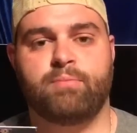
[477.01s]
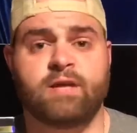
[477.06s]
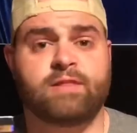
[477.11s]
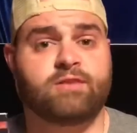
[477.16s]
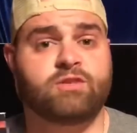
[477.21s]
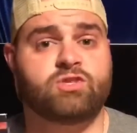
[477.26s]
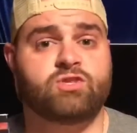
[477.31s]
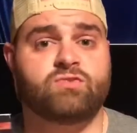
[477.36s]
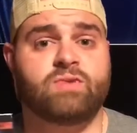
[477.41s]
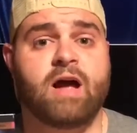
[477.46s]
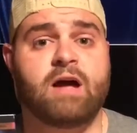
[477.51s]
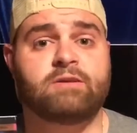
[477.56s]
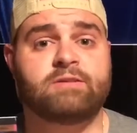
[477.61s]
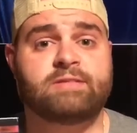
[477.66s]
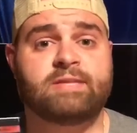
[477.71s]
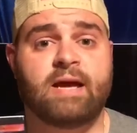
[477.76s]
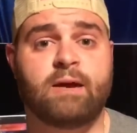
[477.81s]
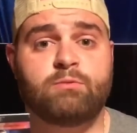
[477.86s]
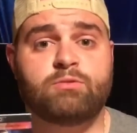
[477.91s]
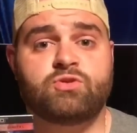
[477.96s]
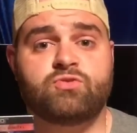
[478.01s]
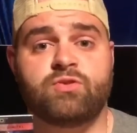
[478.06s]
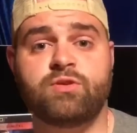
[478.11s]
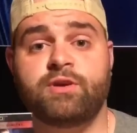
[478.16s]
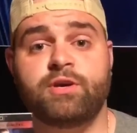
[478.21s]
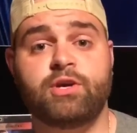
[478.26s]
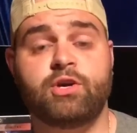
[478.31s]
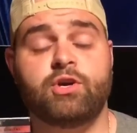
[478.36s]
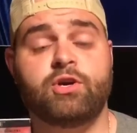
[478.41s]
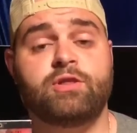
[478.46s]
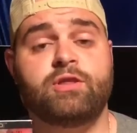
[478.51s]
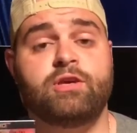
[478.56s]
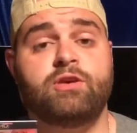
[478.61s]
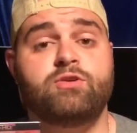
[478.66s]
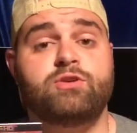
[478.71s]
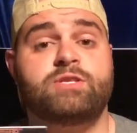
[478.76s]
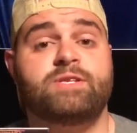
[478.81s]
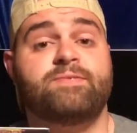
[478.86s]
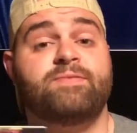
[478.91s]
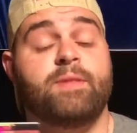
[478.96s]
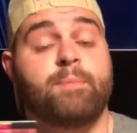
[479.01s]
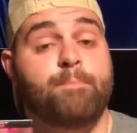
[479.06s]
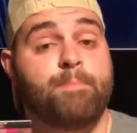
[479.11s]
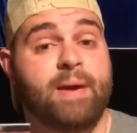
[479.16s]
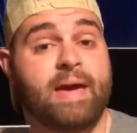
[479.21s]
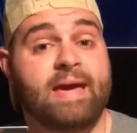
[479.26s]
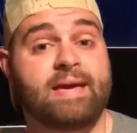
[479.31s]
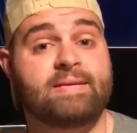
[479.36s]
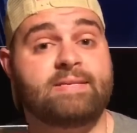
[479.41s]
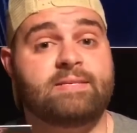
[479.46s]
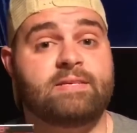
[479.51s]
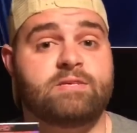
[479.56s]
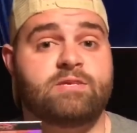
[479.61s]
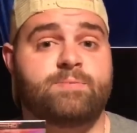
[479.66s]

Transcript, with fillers: I thought the surround sound was really good. The use of the bass,